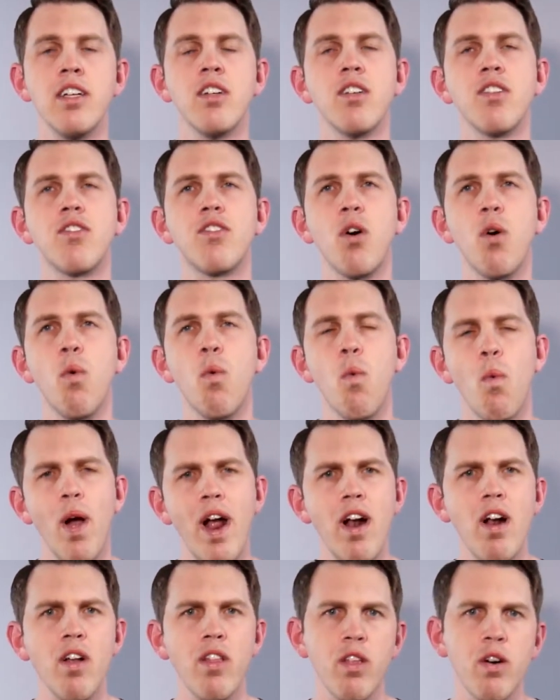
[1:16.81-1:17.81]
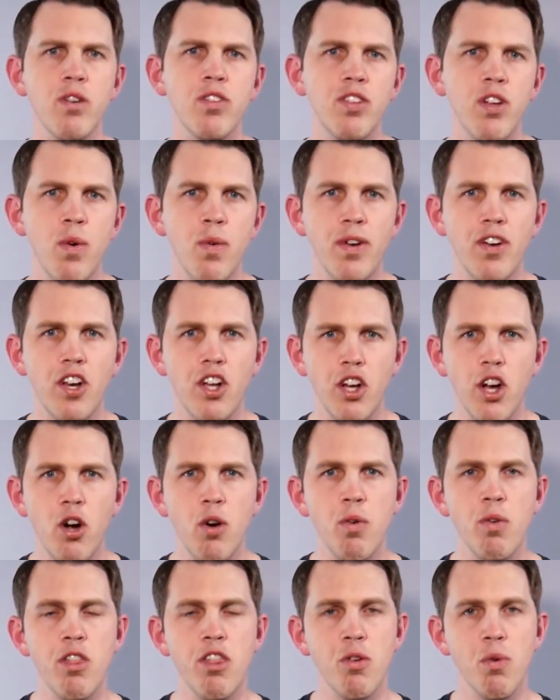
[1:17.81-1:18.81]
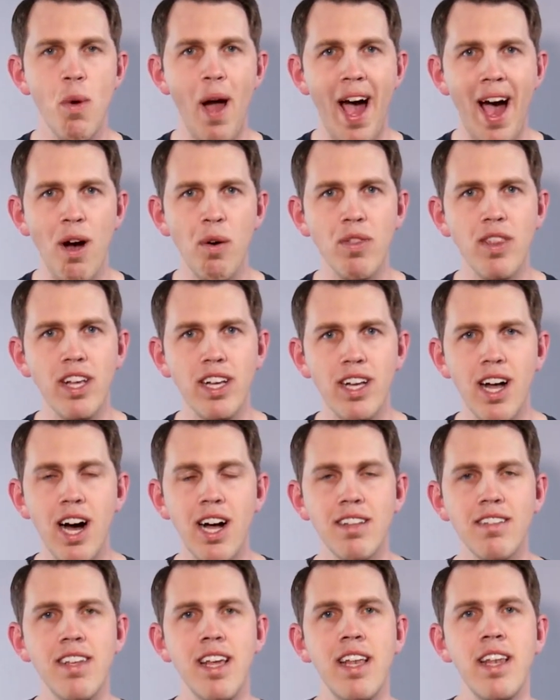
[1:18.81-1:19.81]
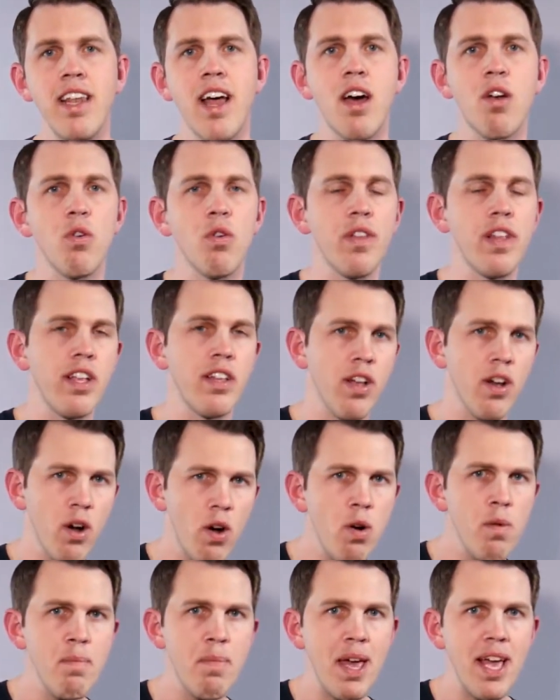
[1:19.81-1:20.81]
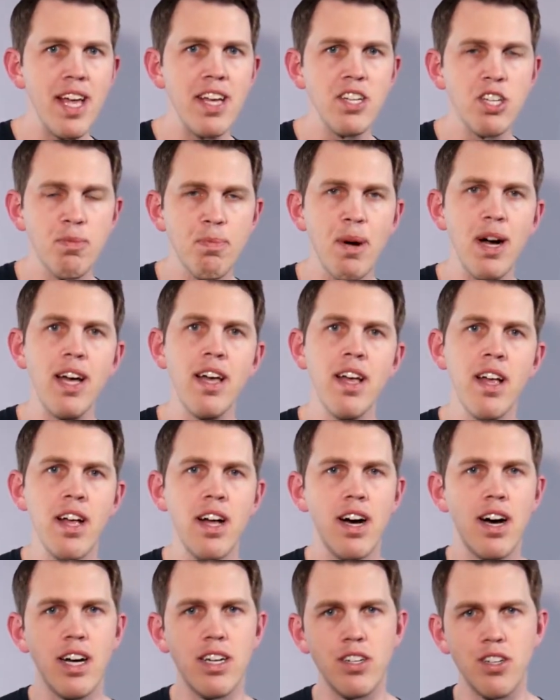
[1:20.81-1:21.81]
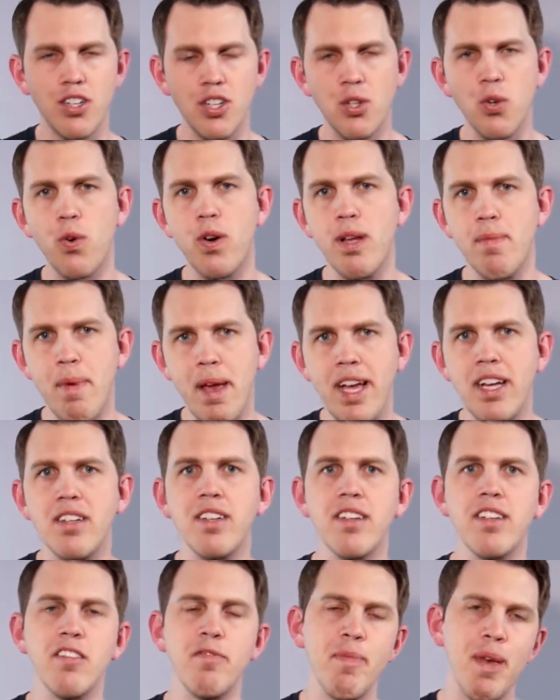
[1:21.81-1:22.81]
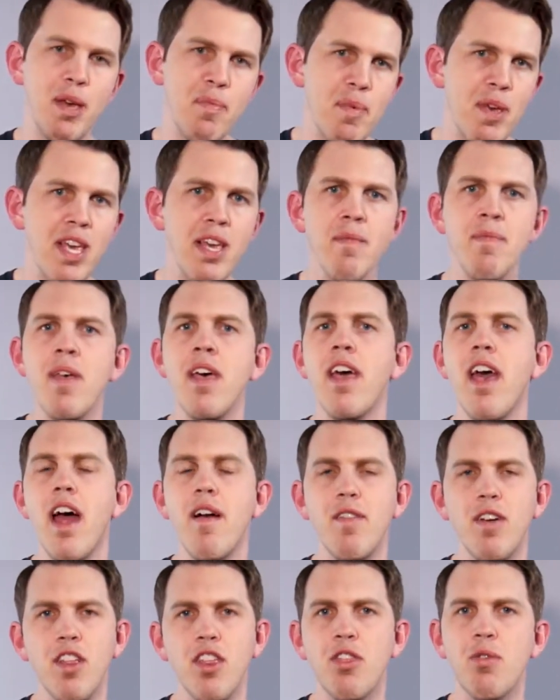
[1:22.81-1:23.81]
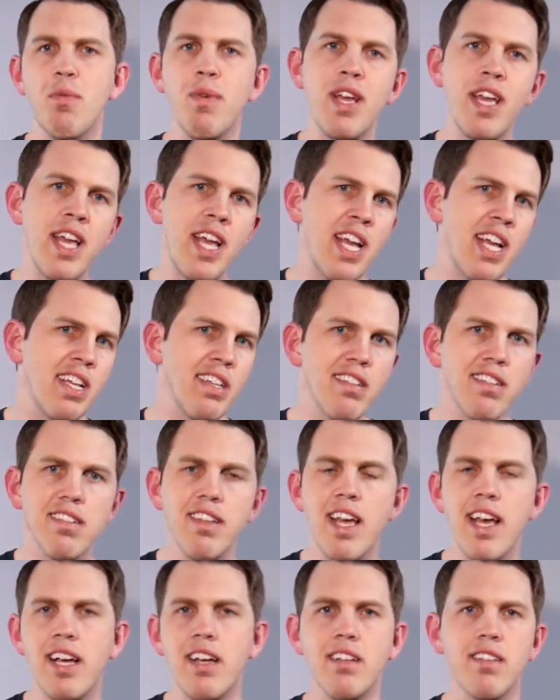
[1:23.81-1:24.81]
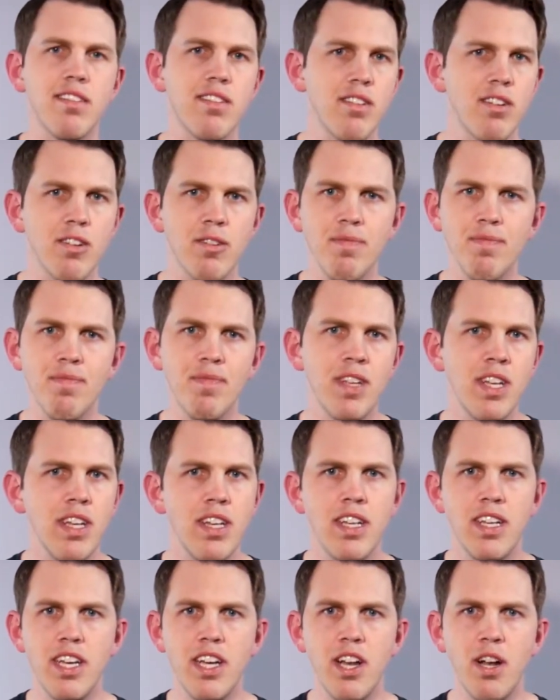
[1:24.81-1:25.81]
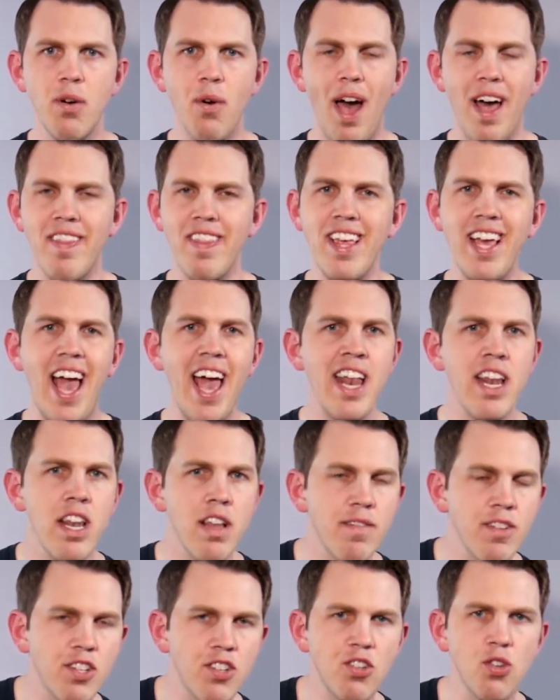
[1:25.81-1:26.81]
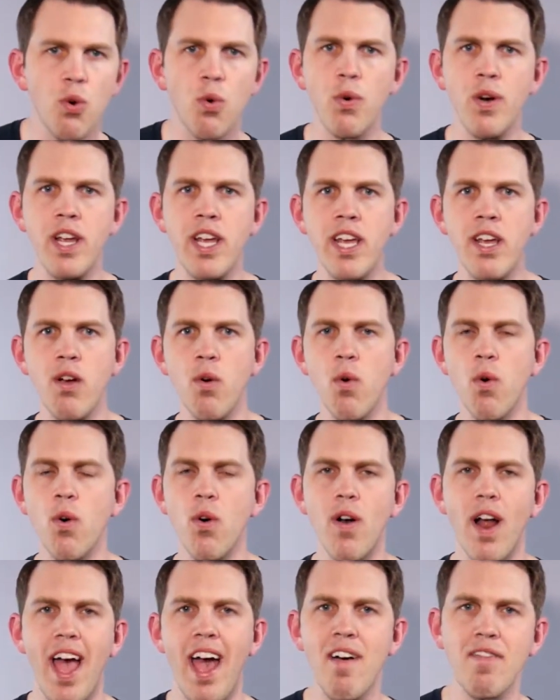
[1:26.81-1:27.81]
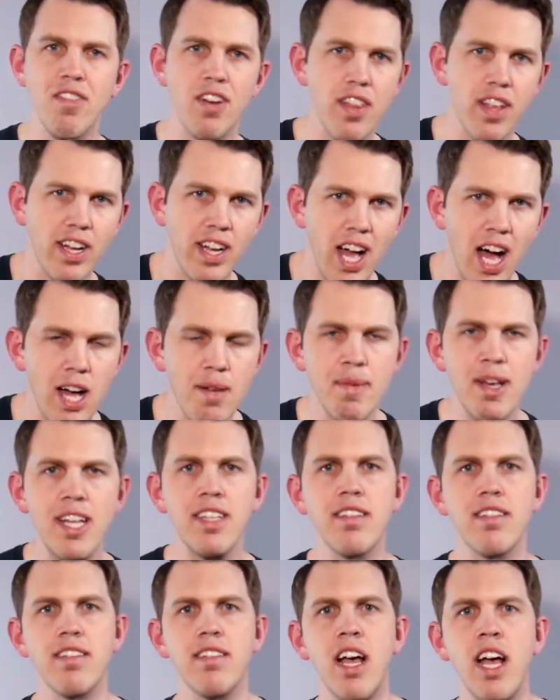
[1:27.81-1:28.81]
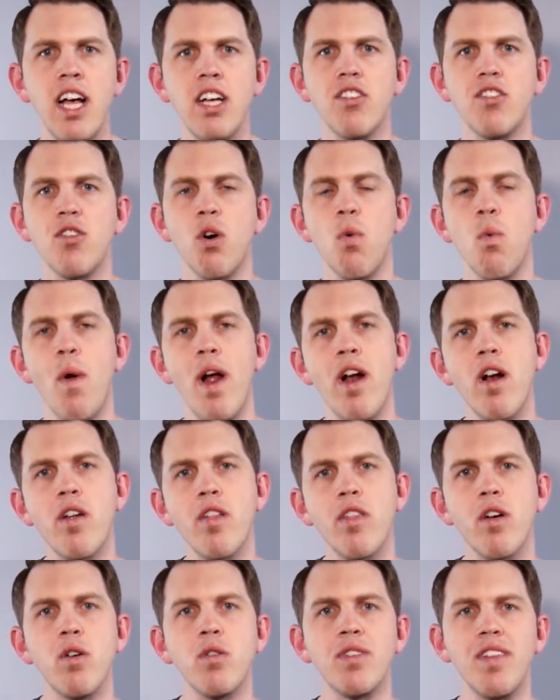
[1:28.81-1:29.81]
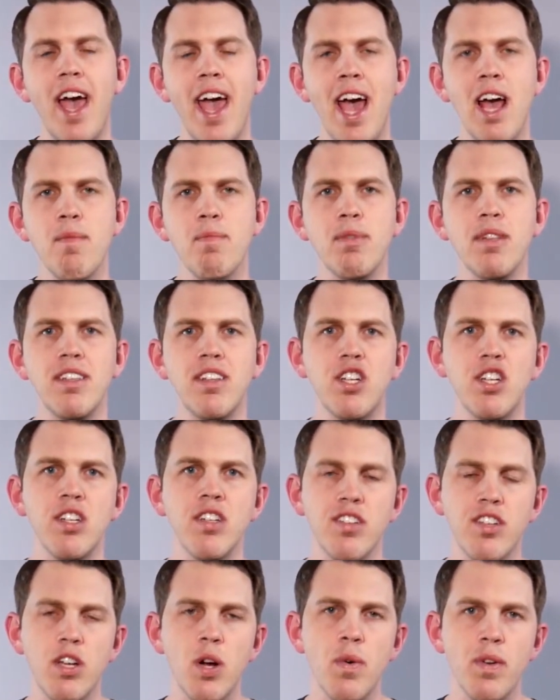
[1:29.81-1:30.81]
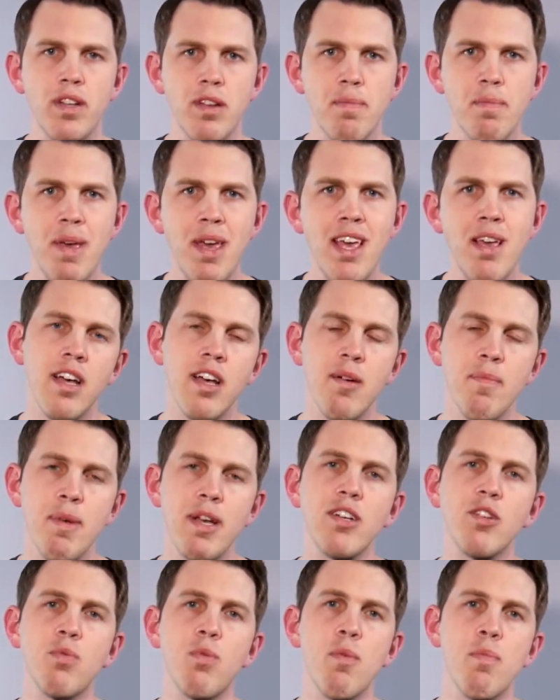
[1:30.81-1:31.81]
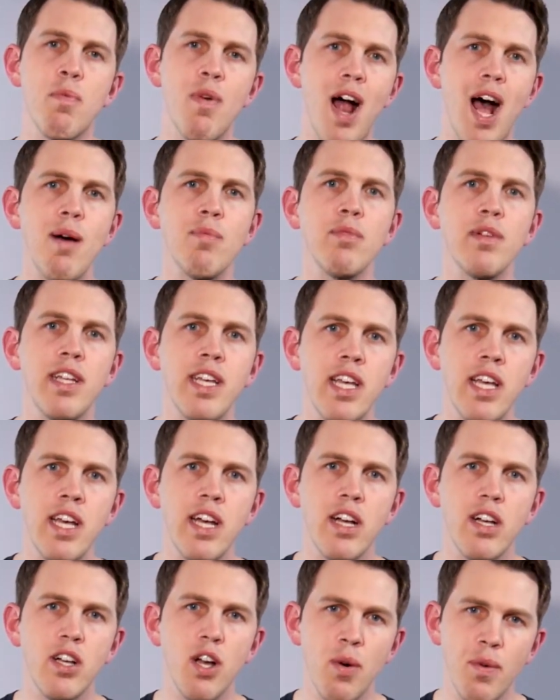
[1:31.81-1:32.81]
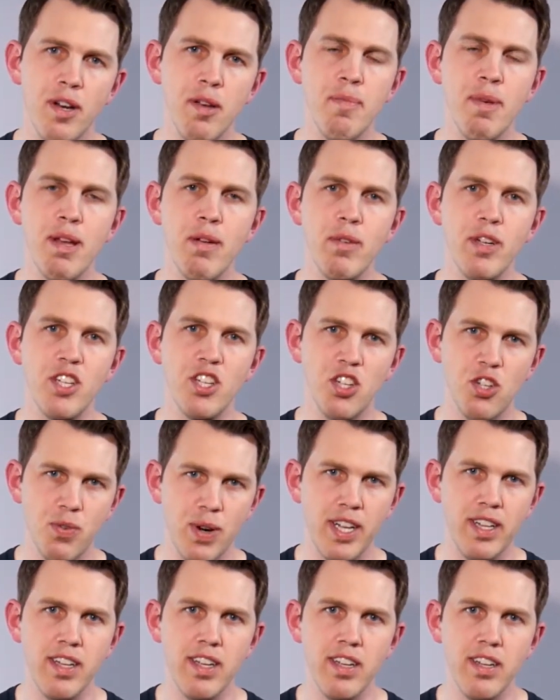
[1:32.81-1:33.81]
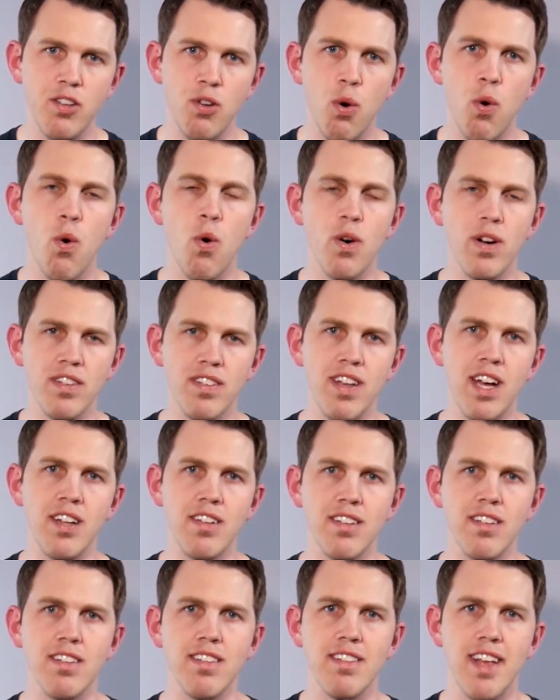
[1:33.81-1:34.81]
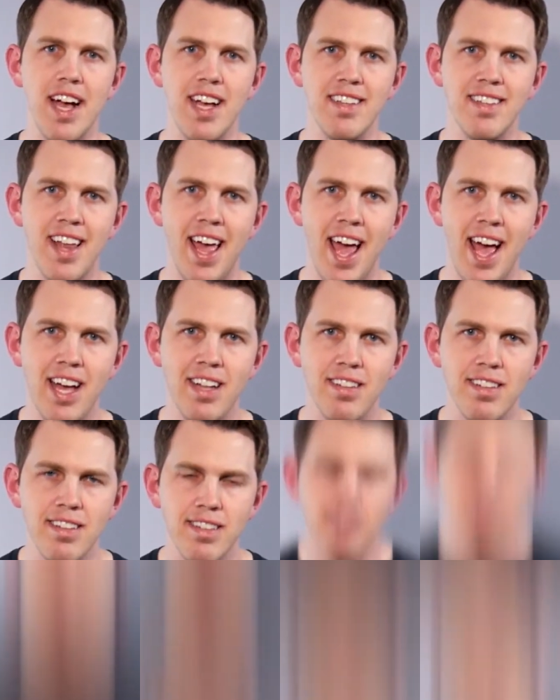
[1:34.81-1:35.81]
So where are those going to go throughout the content, not only on the homepage, but on your story pages, maybe every 3, 6, or at the end of a story or after the comments. So where are those ad positions going to be? Because we're probably going to be restricted to horizontal sized ads.